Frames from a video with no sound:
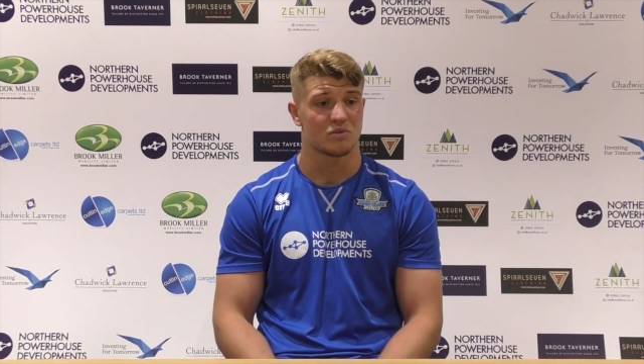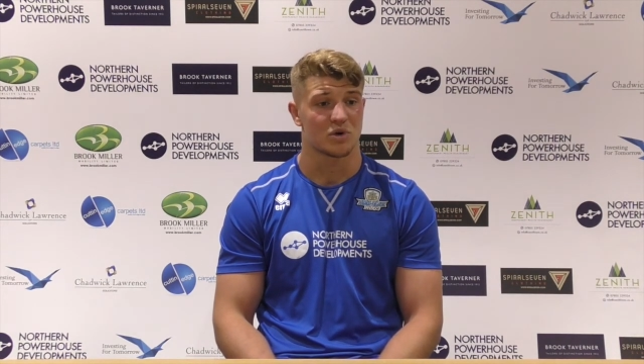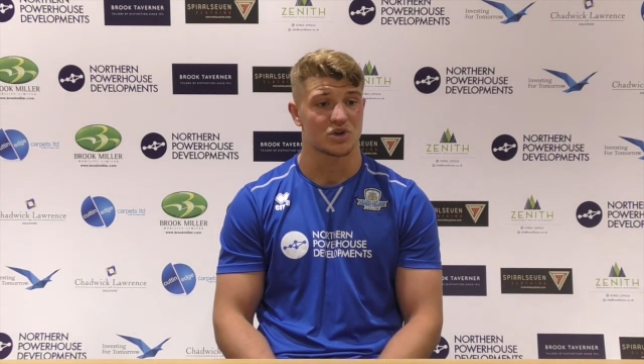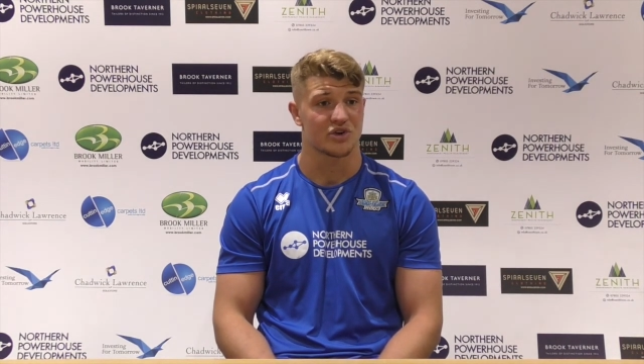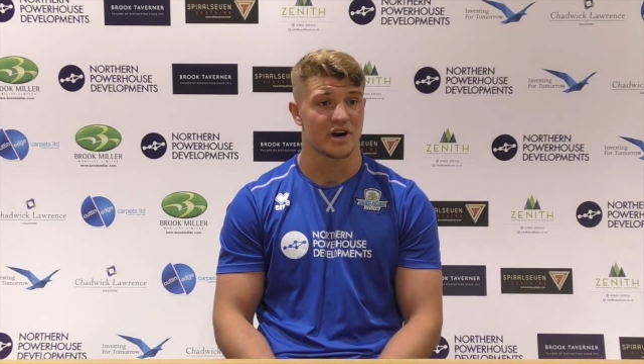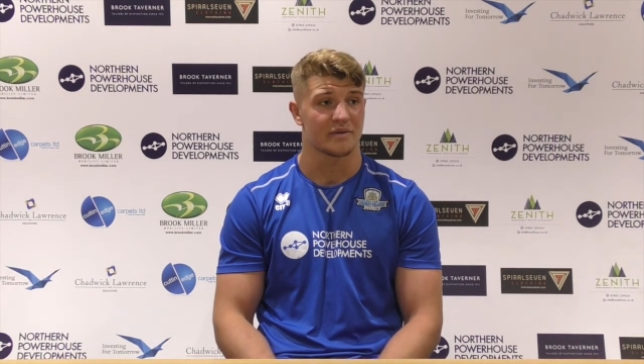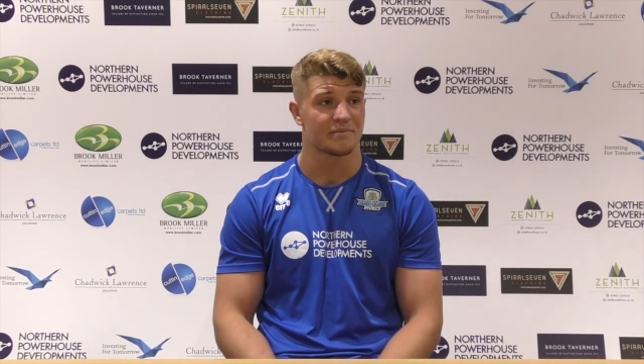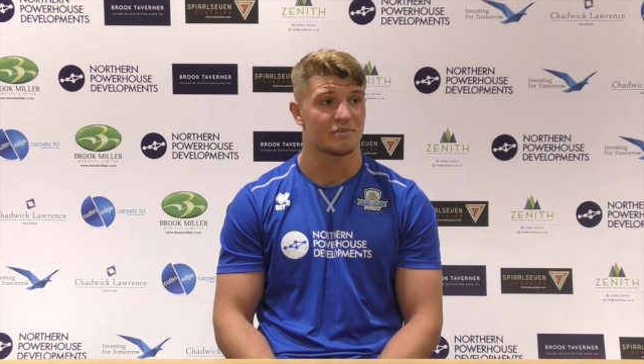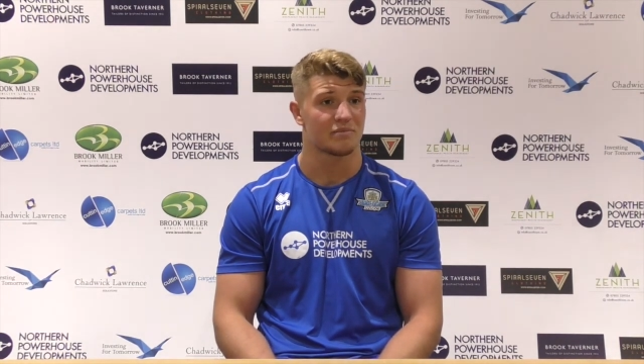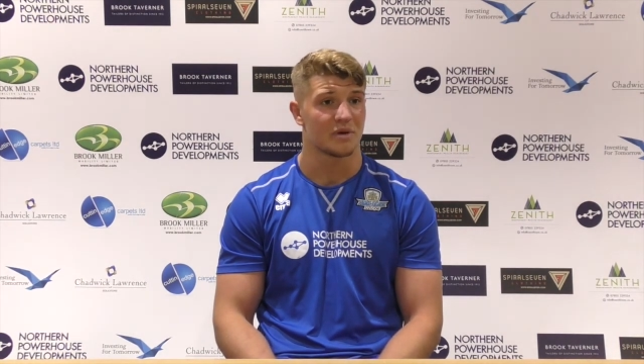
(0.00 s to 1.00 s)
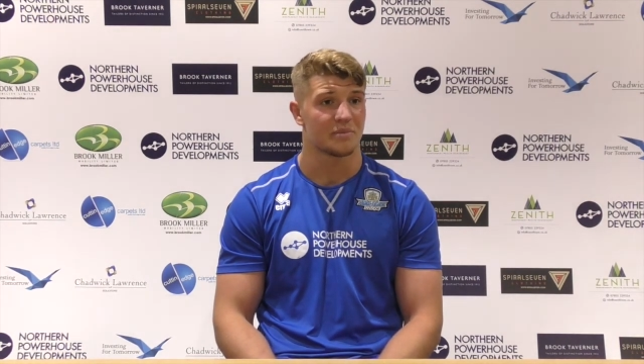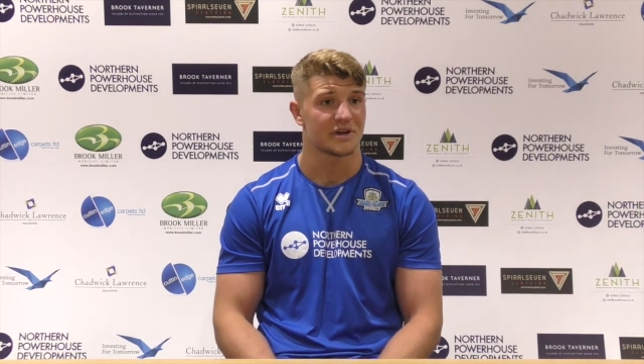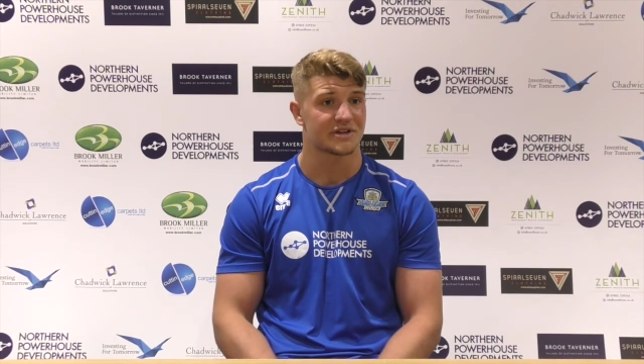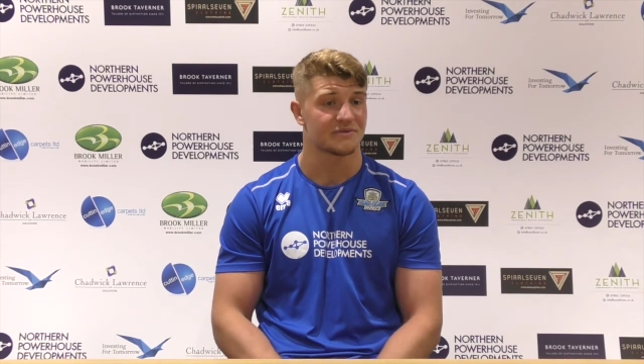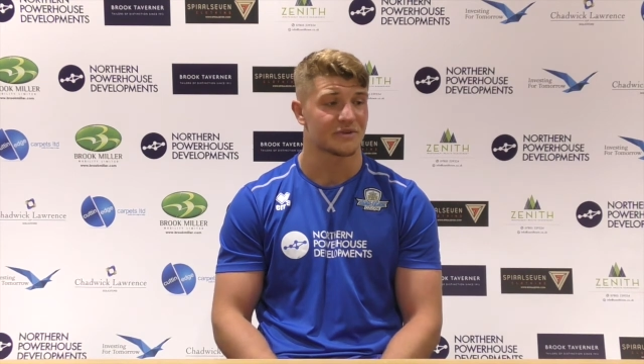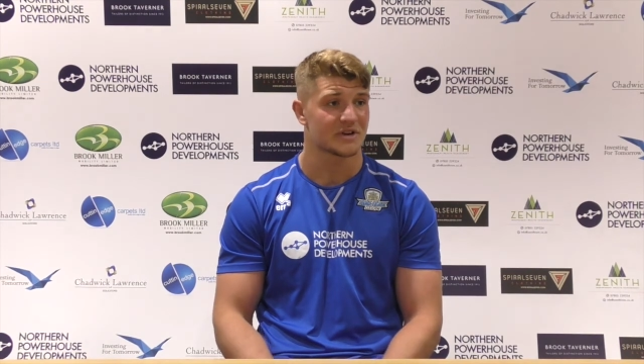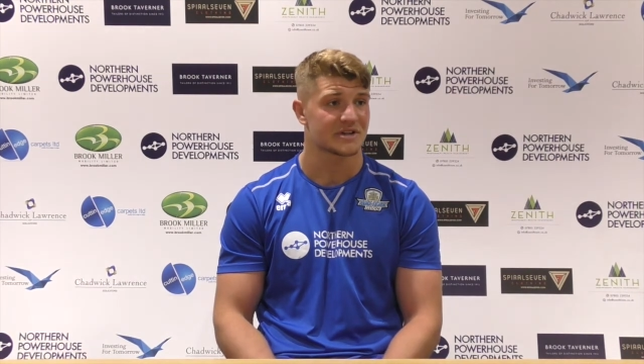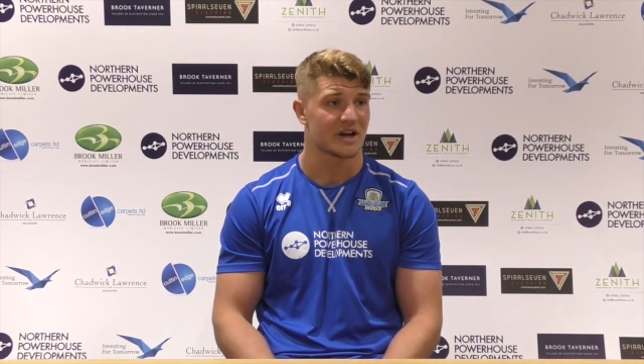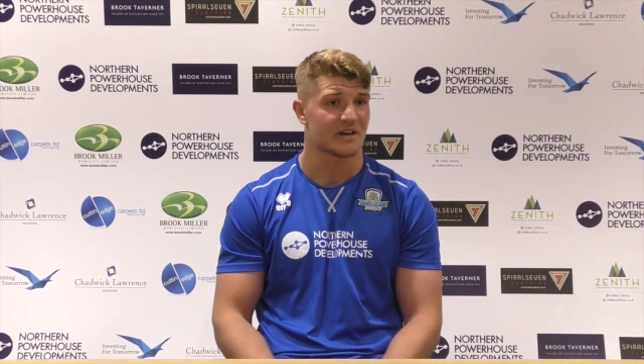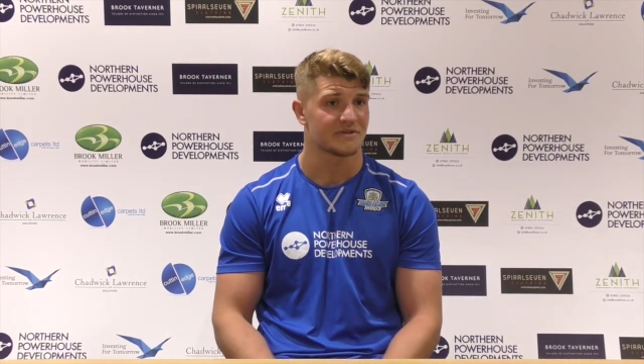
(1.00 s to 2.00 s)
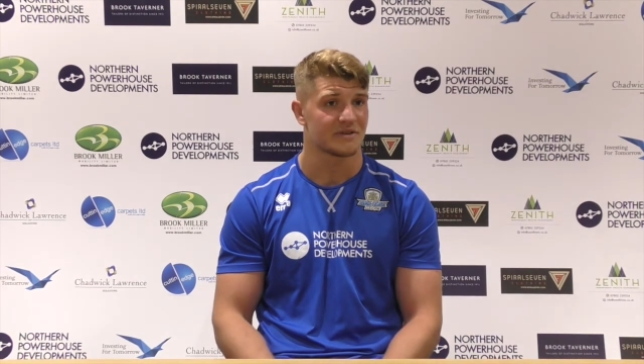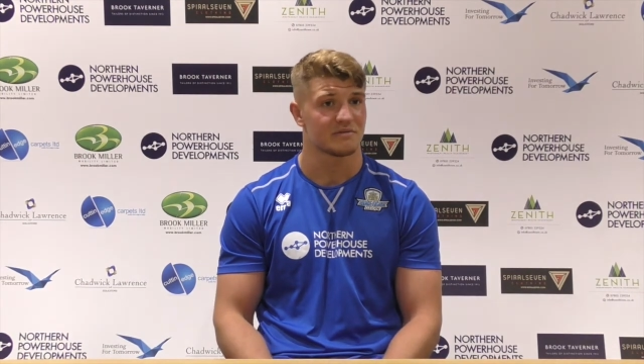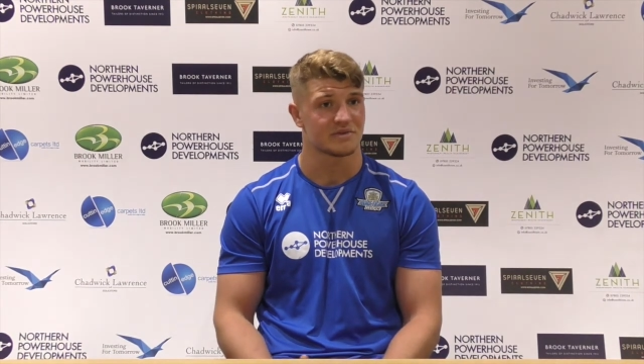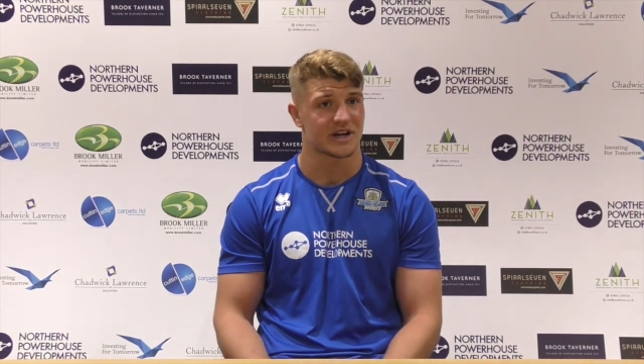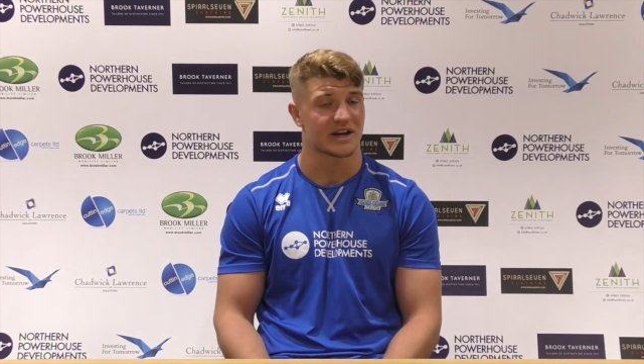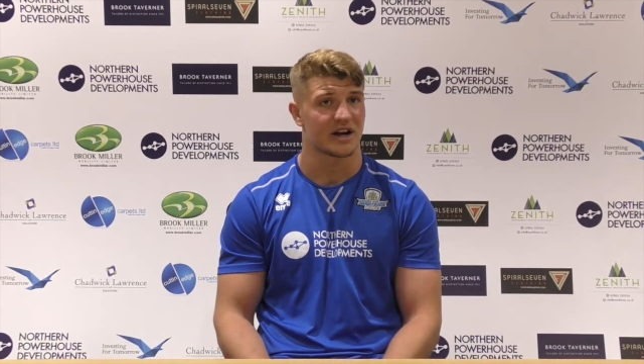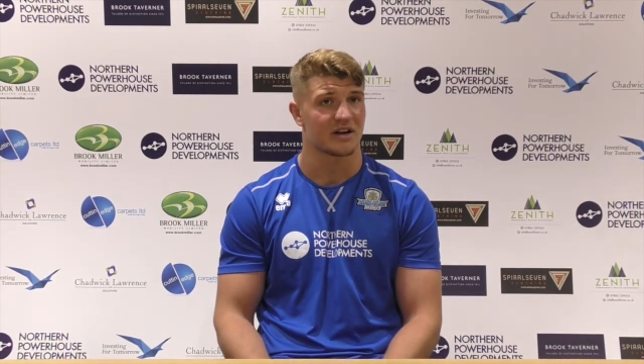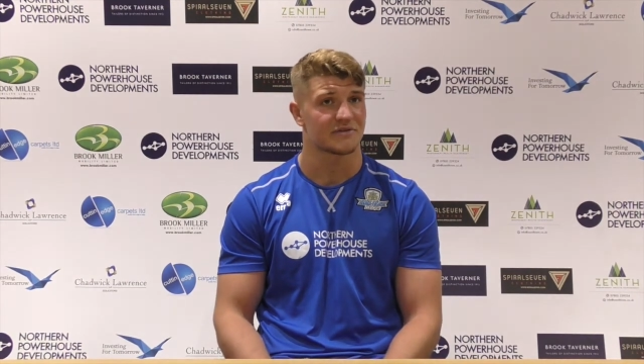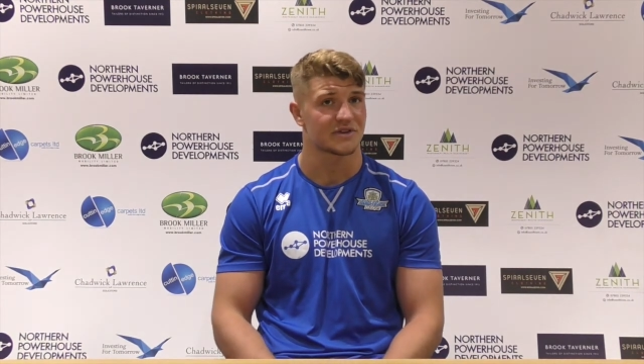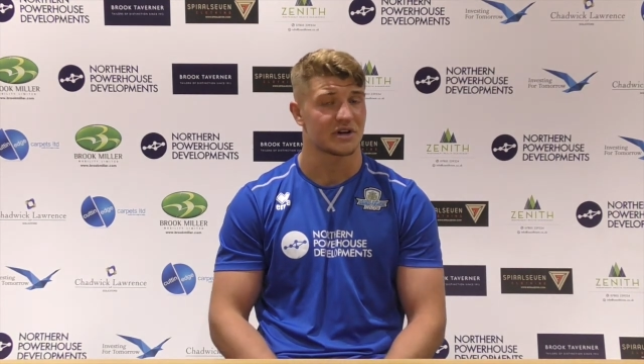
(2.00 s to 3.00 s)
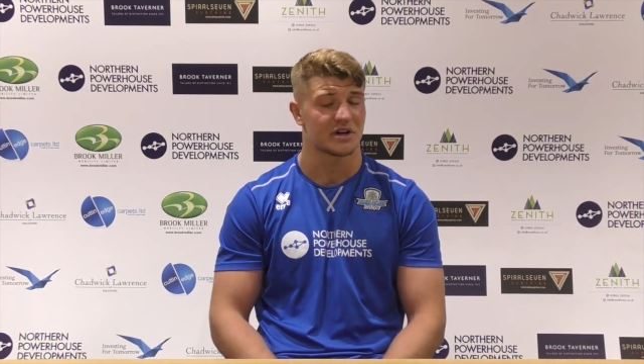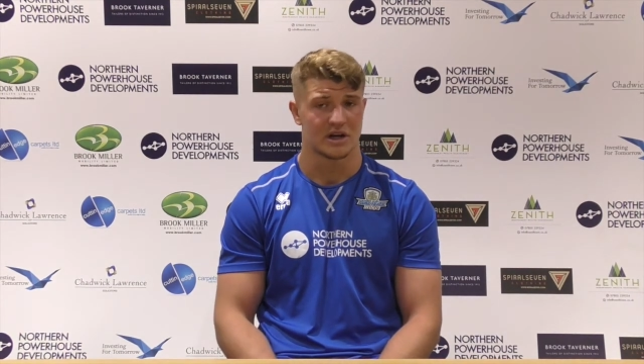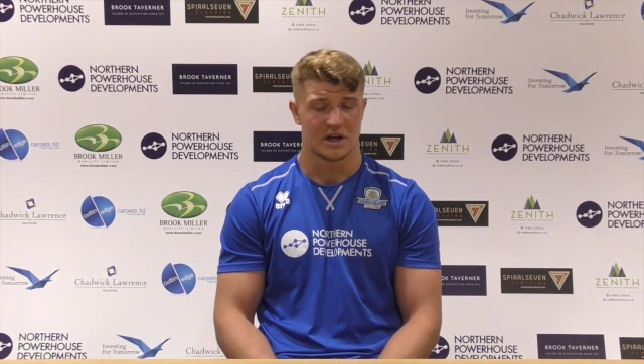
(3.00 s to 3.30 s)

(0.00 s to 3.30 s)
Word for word: one try a piece in first half and second half so